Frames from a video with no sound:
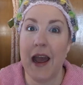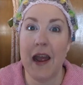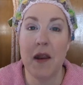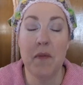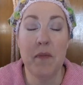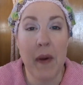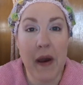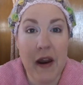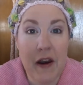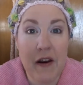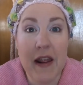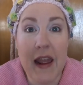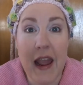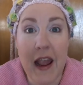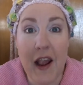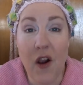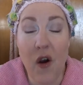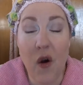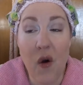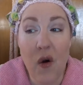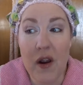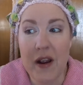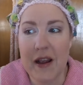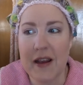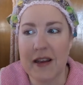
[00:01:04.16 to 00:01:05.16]
I'd better get
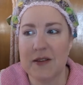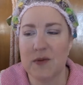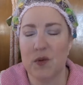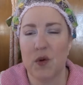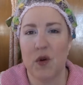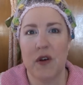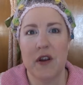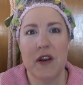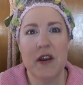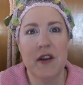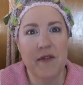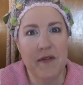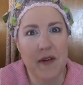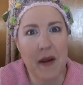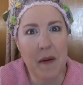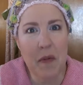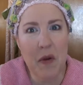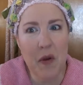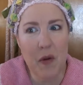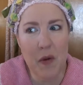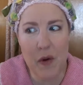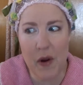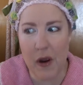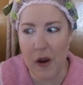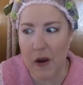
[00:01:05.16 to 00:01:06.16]
going because we're into
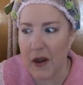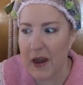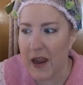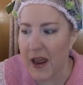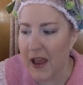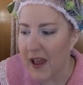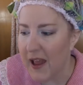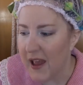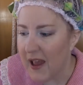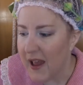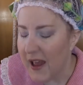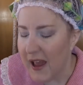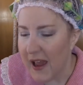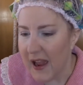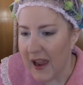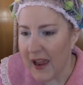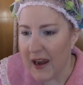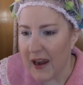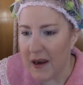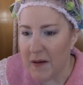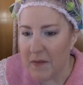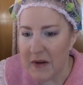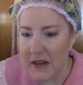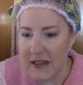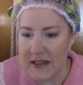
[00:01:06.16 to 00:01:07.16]
February already,
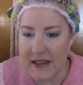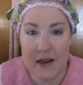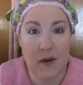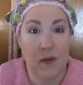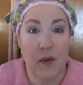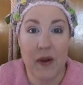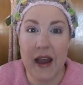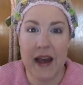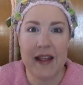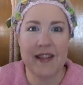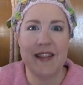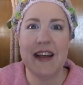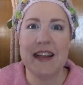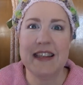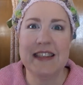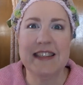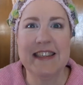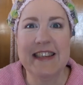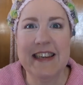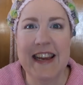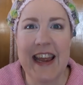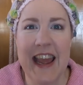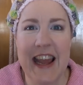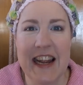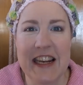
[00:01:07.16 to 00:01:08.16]
and I'm just think we got lots
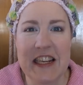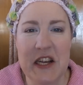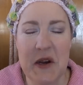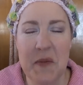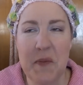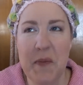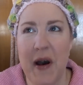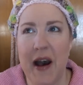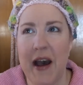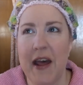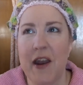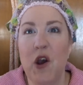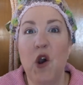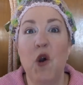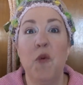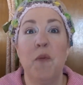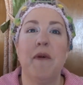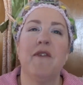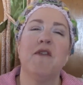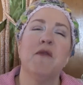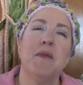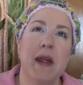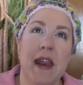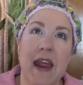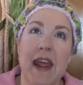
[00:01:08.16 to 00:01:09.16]
to catch up on. Hope
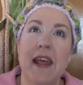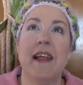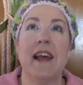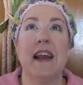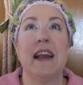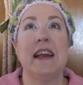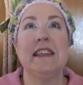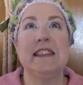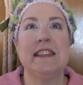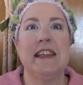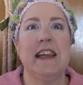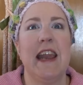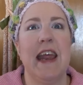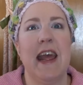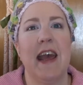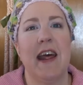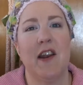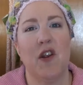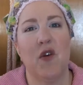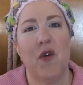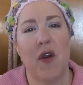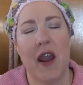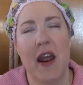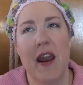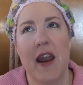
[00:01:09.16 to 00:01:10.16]
everybody, like I said, had
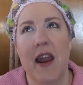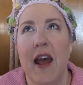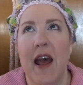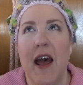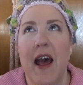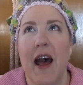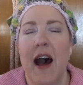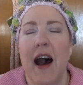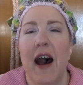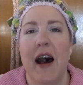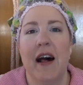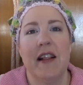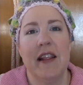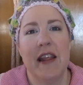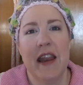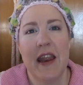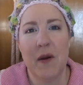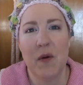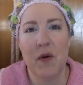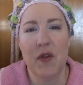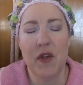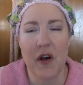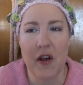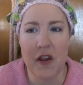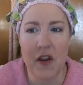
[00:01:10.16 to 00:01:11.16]
a great holiday
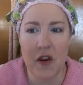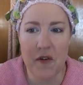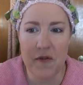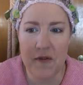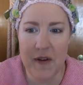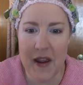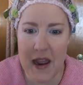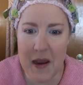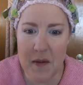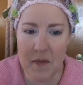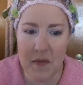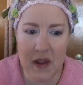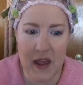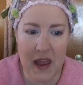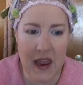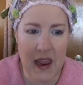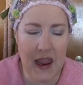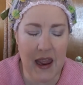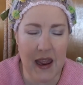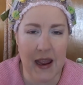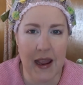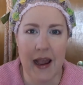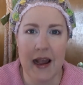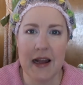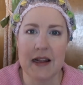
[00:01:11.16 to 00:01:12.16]
with all your
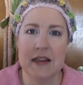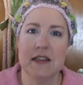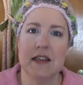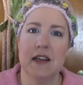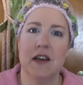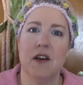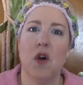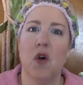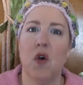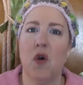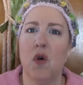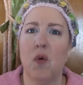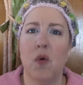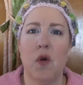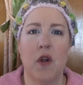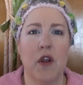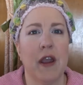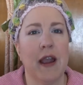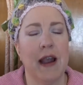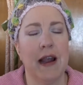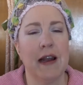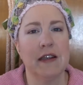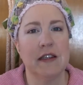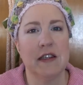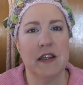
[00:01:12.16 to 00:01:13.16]
family and got to go where
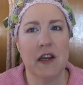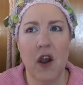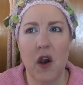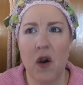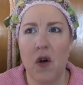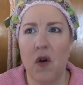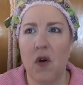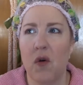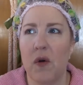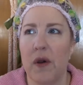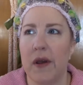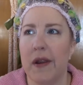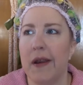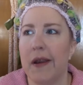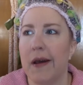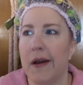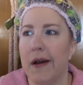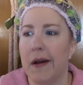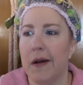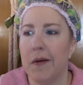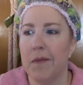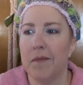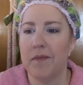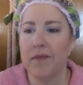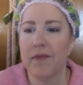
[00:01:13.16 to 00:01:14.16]
you got to go, and
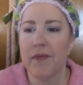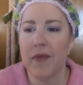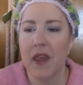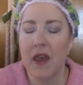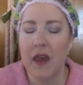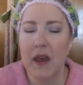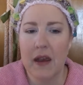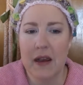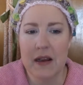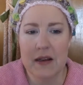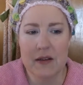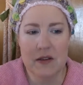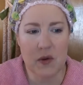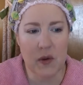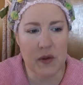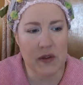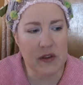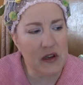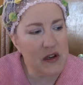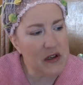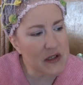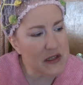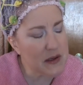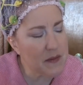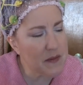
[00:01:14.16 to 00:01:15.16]
um, so
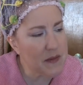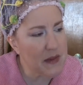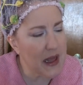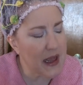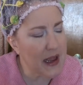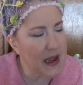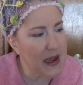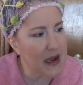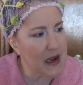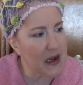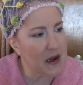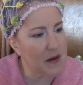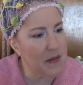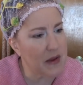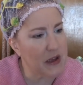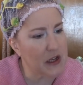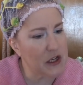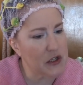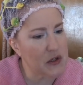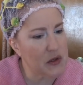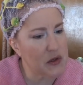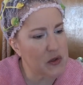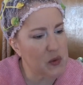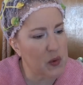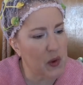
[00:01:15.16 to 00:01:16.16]
there's some like um,
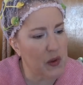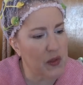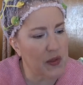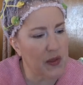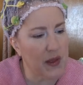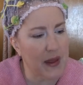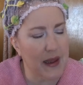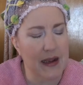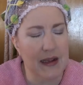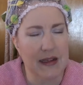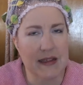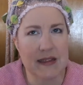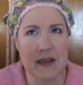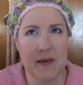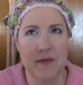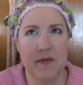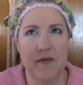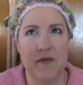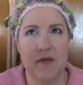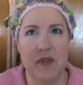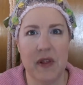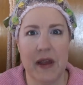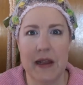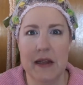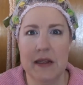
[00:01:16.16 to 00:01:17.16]
issues with like some
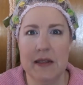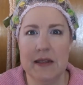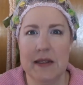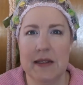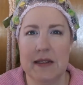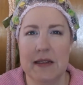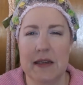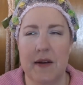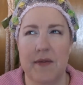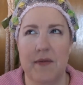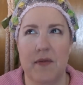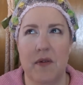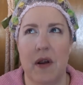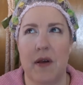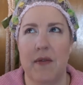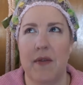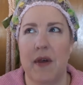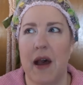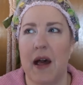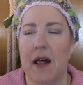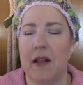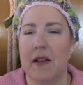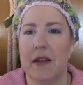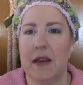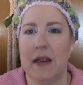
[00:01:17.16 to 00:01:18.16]
flights and stuff around the
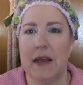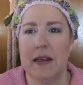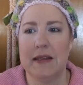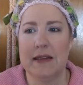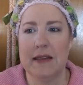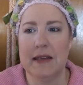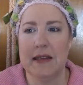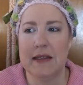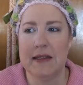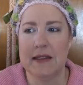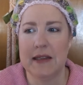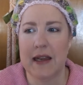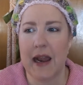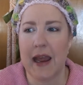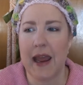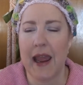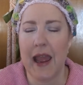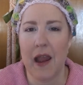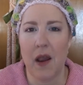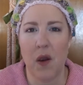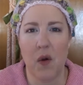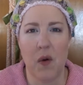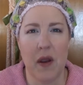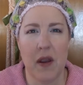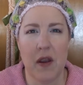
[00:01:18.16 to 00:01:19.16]
holiday season. I
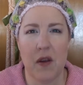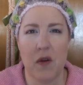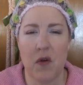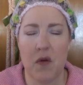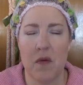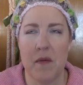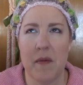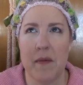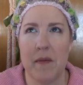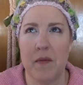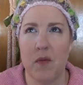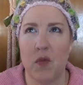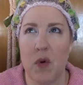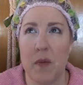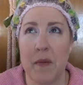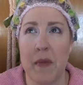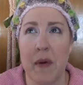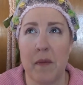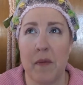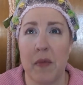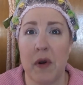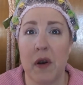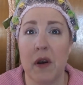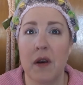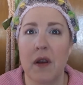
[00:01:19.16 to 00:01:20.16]
can't quite
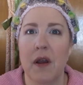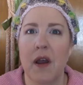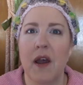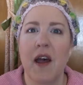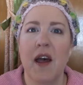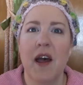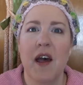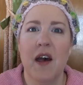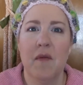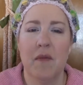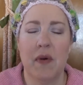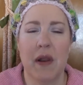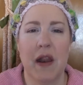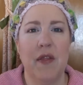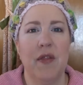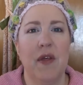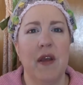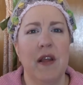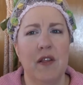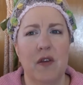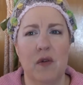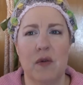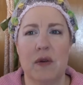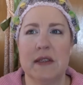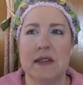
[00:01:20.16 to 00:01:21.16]
remember, but I
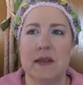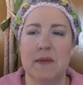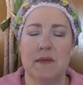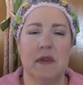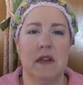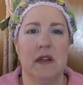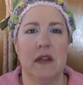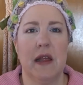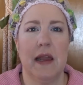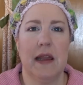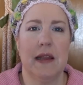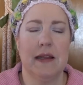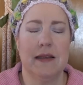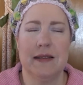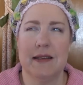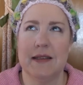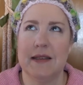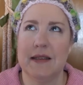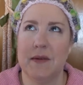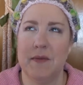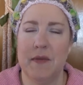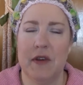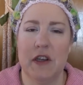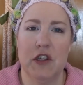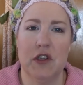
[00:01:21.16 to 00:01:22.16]
think there were some delays and
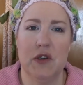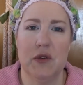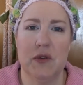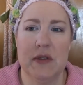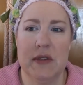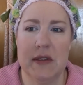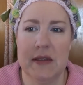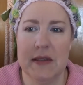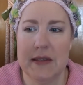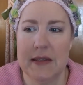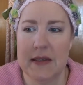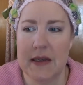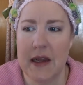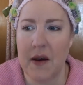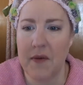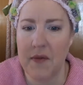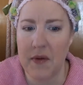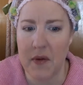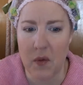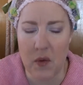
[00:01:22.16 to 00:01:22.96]
some issues and stuff.